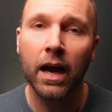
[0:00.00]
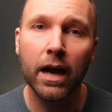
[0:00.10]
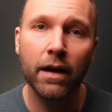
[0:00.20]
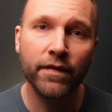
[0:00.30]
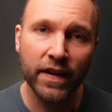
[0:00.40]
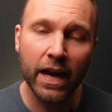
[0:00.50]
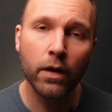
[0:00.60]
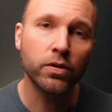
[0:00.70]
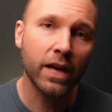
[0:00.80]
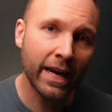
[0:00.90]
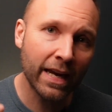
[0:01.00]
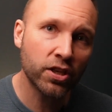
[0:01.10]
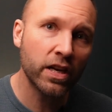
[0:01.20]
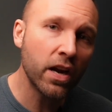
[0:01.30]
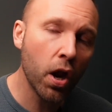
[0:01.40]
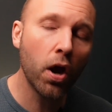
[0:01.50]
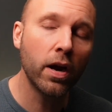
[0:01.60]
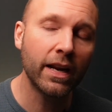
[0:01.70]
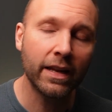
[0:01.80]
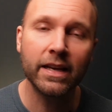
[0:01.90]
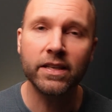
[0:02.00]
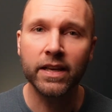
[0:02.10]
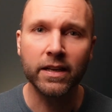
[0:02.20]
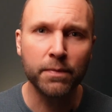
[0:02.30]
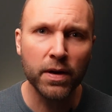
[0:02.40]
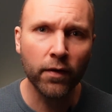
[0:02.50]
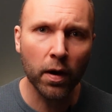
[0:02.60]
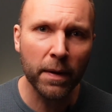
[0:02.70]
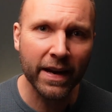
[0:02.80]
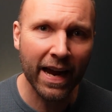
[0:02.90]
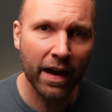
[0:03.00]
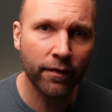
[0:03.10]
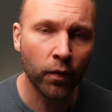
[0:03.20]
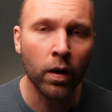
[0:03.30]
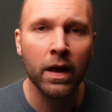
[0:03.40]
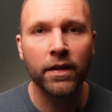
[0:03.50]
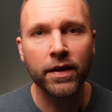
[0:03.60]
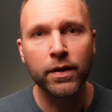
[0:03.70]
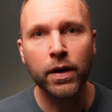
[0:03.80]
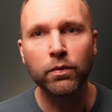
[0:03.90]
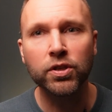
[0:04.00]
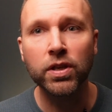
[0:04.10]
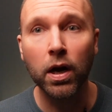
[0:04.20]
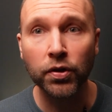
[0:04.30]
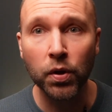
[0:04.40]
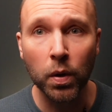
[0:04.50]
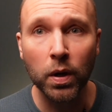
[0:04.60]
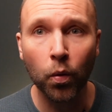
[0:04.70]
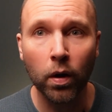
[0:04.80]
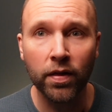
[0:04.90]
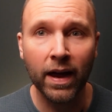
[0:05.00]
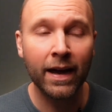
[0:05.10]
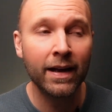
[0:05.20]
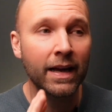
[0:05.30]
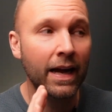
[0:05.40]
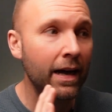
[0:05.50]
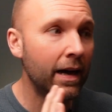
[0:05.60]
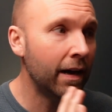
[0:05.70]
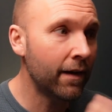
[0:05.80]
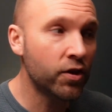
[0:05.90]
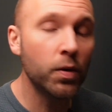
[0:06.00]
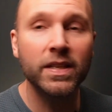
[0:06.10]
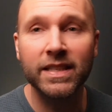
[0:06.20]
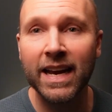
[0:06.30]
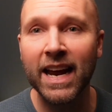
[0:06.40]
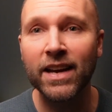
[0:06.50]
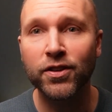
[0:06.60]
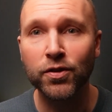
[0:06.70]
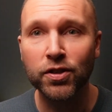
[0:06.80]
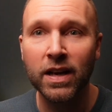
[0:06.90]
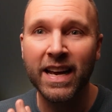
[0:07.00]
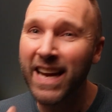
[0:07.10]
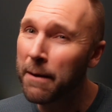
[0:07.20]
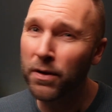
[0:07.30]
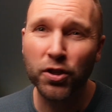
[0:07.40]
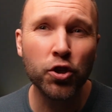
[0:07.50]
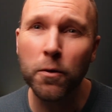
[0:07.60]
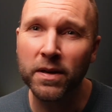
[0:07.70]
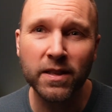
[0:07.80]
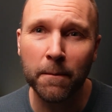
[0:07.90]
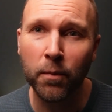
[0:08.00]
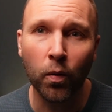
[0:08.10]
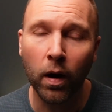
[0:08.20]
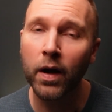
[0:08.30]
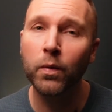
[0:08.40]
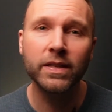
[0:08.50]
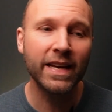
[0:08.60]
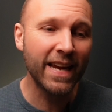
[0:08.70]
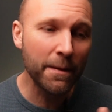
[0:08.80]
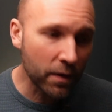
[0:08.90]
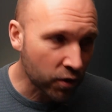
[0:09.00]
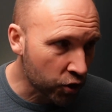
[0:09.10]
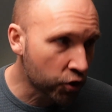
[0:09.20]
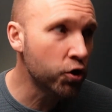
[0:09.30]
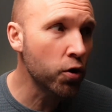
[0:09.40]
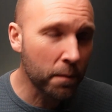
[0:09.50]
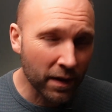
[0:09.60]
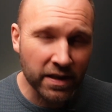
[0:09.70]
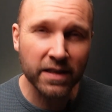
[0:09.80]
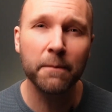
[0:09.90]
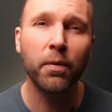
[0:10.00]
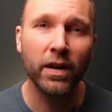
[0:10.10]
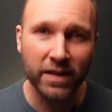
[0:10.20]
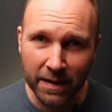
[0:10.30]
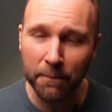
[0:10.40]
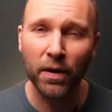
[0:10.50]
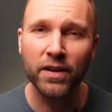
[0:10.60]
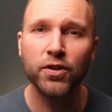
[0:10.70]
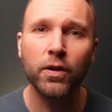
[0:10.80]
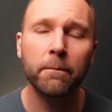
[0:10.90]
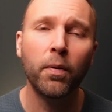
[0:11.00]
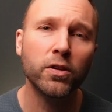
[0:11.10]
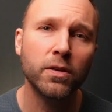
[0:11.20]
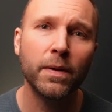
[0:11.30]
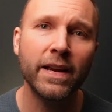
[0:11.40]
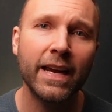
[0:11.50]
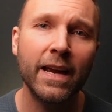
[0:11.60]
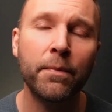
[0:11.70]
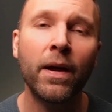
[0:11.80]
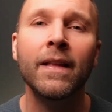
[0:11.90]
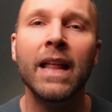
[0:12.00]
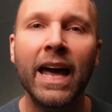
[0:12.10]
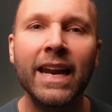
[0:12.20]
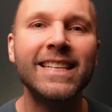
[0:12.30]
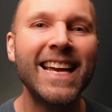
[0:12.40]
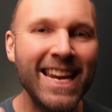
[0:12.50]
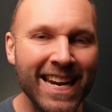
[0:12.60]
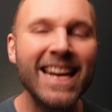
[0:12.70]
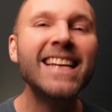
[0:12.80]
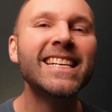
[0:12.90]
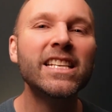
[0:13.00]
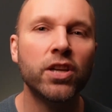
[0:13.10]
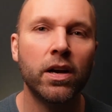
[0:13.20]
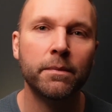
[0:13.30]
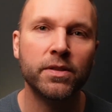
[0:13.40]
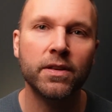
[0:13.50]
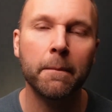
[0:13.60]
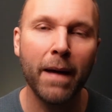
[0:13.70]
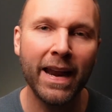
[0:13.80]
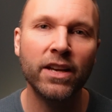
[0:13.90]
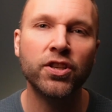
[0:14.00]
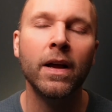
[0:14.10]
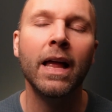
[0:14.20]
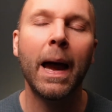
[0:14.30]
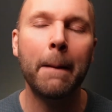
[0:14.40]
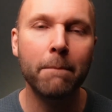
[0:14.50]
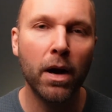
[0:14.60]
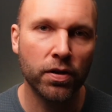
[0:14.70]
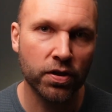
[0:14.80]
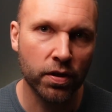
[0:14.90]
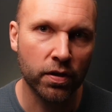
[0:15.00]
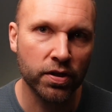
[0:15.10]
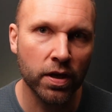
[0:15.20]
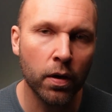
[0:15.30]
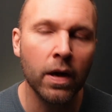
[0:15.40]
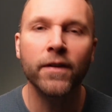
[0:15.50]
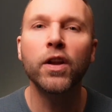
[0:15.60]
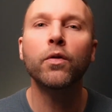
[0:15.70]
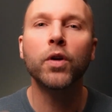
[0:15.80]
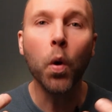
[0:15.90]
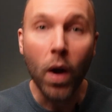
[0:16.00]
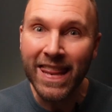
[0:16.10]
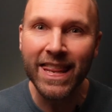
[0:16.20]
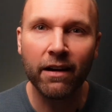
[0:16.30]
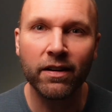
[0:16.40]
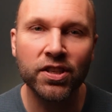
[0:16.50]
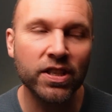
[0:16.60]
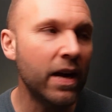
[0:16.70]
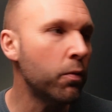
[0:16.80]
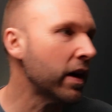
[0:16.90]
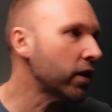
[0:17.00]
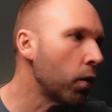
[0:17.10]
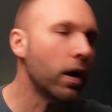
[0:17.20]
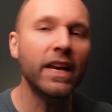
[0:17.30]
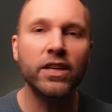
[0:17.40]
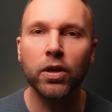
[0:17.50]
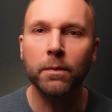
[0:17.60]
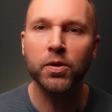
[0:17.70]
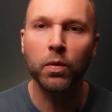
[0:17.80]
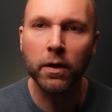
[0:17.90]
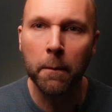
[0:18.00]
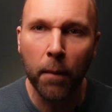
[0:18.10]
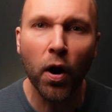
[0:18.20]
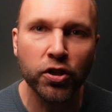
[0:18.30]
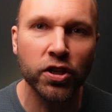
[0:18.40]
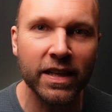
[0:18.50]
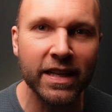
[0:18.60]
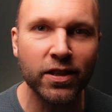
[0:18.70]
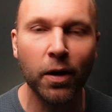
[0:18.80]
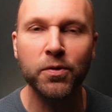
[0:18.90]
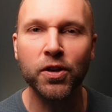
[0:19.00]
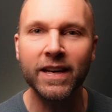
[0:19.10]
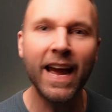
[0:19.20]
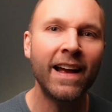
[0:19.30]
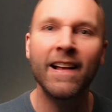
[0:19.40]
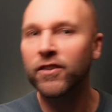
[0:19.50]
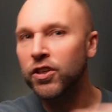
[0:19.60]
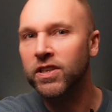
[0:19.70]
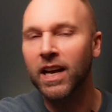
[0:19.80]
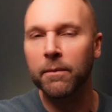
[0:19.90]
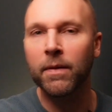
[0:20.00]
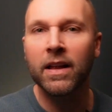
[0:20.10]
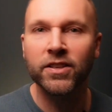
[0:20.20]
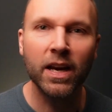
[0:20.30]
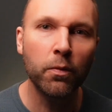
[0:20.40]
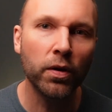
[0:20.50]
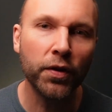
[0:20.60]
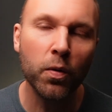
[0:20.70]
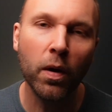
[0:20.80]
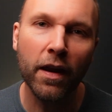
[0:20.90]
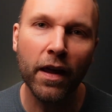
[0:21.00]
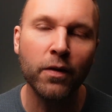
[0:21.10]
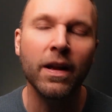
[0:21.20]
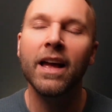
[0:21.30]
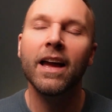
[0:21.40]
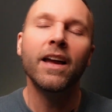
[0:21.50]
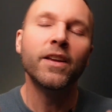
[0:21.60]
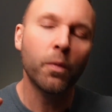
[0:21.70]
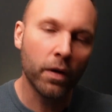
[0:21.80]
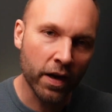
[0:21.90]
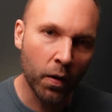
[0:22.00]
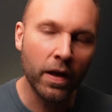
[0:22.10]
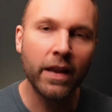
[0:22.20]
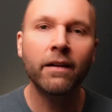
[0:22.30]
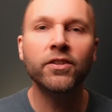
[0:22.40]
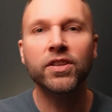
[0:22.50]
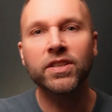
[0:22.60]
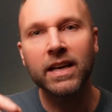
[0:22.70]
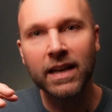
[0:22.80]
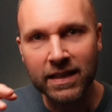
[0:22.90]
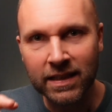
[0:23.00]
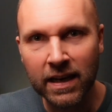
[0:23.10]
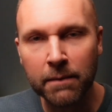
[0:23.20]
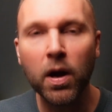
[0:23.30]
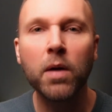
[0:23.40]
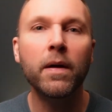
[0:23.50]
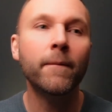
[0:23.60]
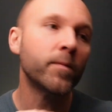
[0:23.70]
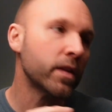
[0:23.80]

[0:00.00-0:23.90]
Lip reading: videos and actually learning these things. But you've got to be careful that you don't start doing all of that to estate agents. Keep it stupid simple. I always say keep it stupid simple as you can possibly keep it, and it's in easy terms to manage and muster. So you don't go in there and say, we're going to do a lease option, we're going to purchase lease option. Yeah, just tell them we'll do one of those. You want to go in there and just say, listen, at the moment,